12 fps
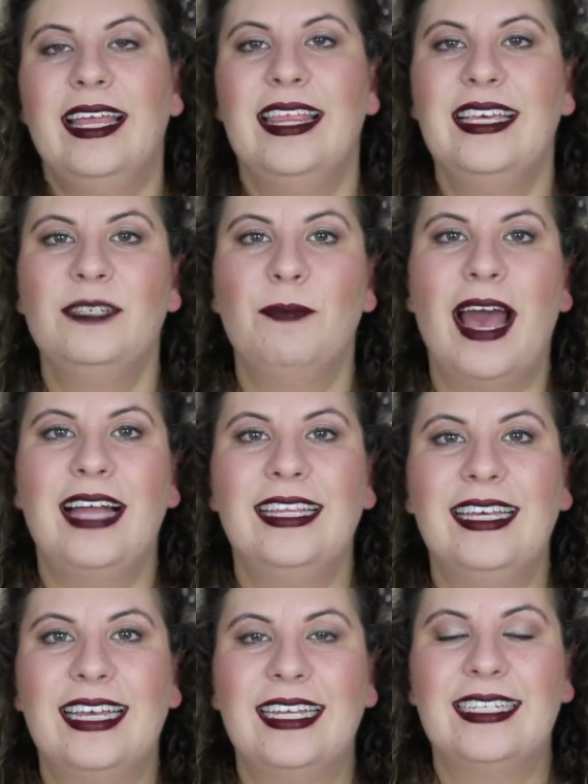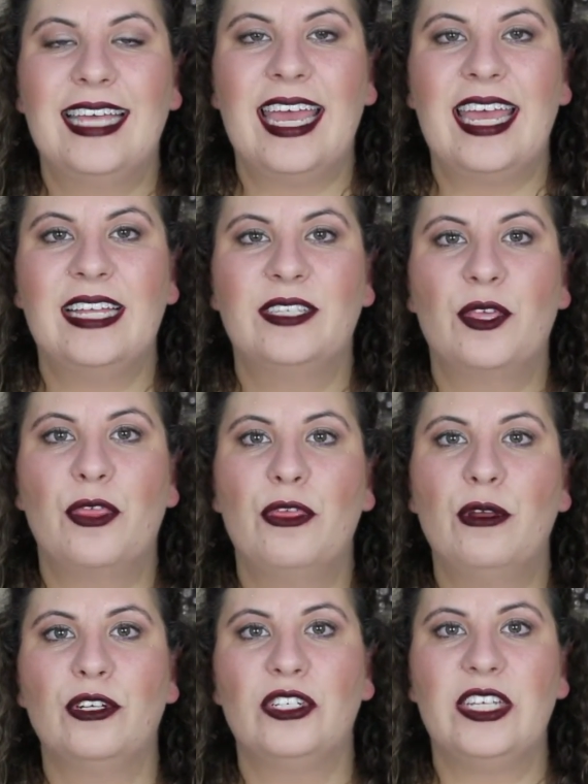This palette contains
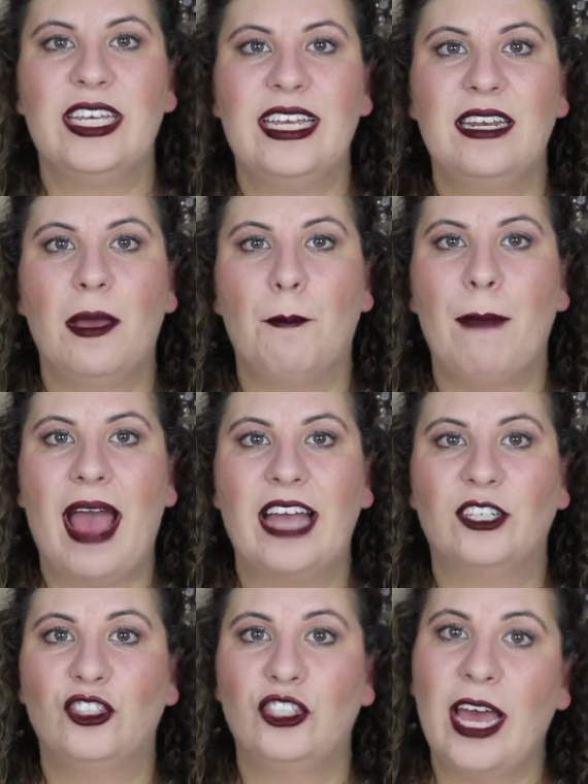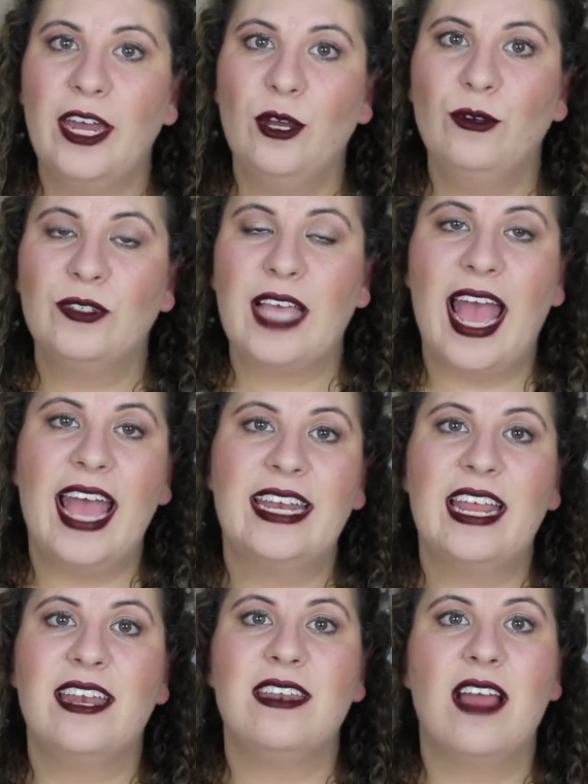13 matte shadows
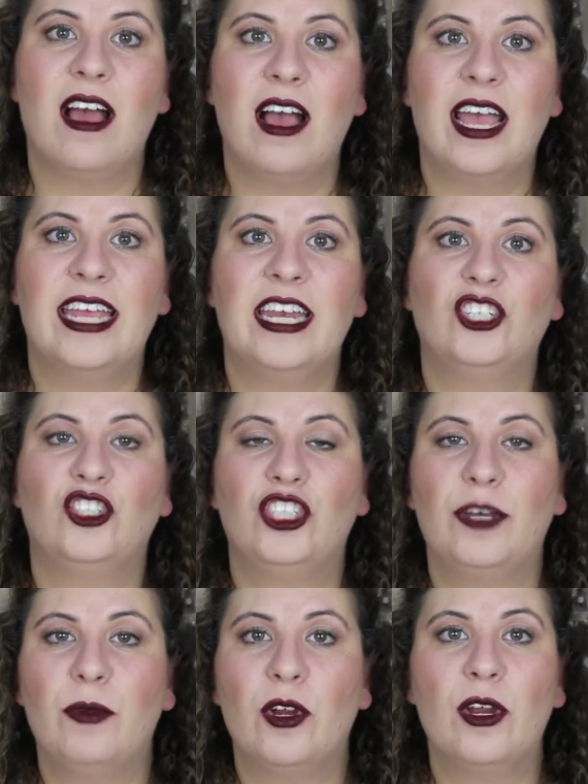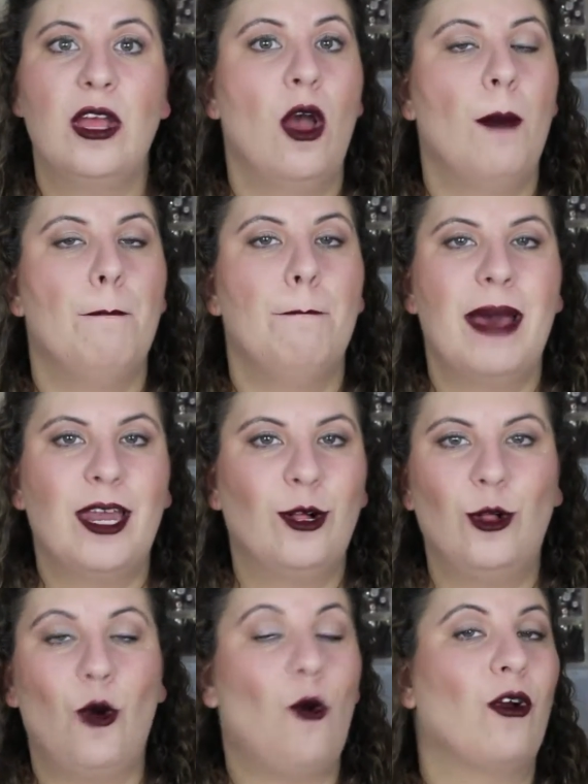and 9 shimmer,
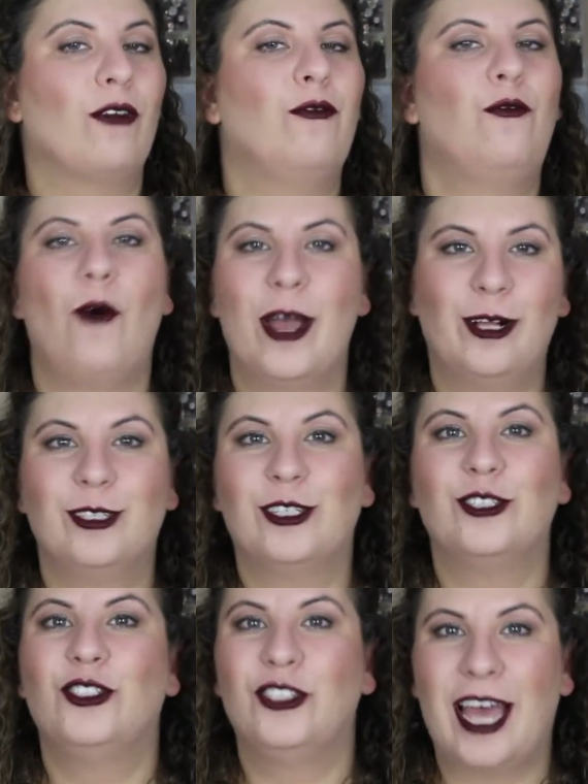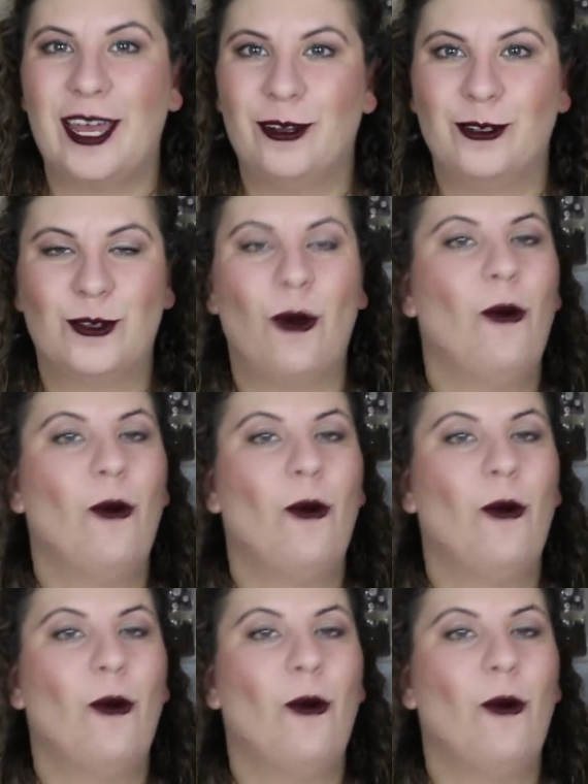metal, or foiled shadows,